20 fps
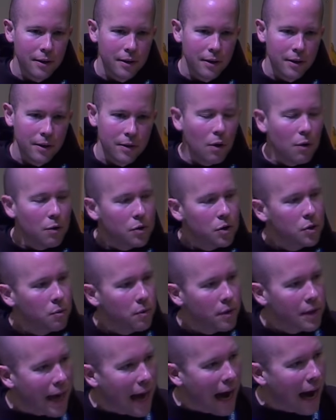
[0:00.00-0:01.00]
Those who were
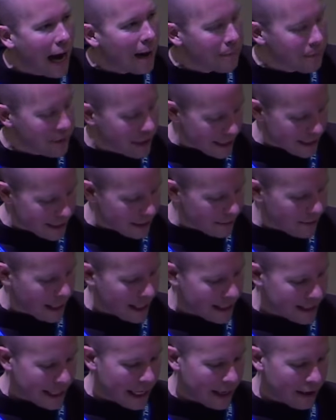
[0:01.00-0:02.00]
the objects of that
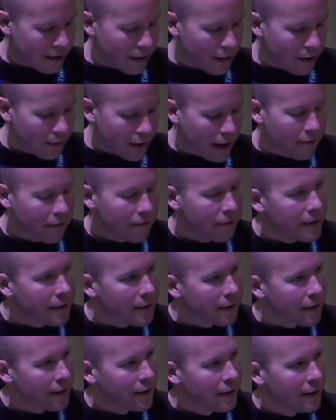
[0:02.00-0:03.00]
terror, of that
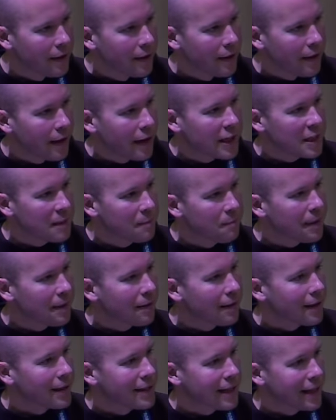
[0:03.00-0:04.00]
fear,
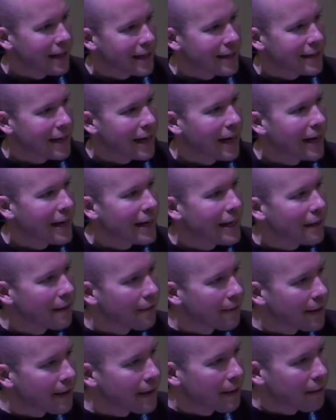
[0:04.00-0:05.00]
experienced that anxiety in a
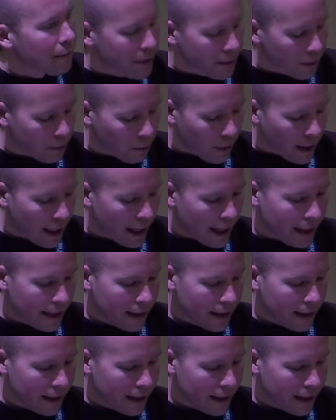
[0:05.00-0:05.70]
very real way.